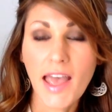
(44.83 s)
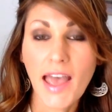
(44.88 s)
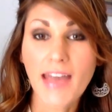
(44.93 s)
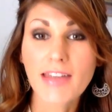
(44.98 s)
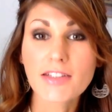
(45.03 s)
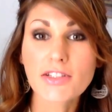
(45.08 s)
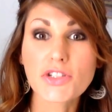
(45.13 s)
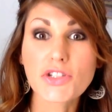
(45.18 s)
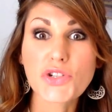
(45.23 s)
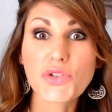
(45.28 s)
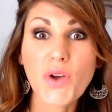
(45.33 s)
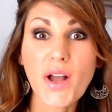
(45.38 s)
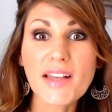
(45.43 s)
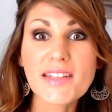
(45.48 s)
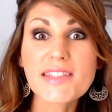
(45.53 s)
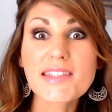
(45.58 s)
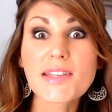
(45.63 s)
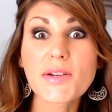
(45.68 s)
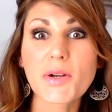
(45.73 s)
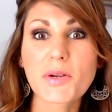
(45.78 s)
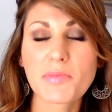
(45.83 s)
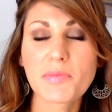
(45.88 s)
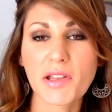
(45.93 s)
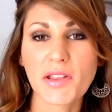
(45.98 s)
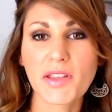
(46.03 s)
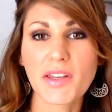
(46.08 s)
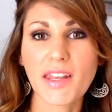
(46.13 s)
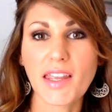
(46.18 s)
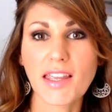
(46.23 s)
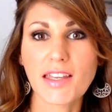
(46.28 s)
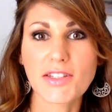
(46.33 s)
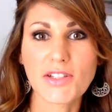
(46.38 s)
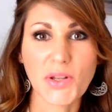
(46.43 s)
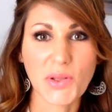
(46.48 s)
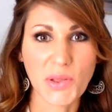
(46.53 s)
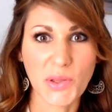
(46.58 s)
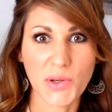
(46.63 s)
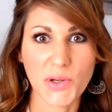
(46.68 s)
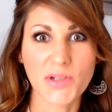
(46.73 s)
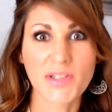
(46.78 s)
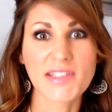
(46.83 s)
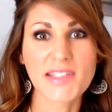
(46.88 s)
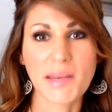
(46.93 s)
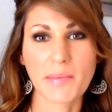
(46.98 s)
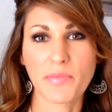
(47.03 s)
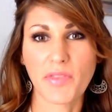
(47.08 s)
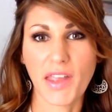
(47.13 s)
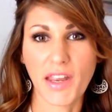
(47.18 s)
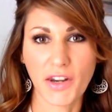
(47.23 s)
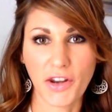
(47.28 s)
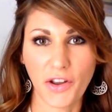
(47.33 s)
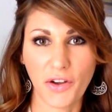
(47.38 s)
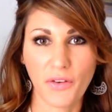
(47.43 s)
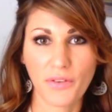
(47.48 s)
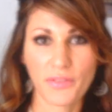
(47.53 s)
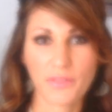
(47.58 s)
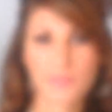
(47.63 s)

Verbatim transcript: and to trust their ability to learn something new.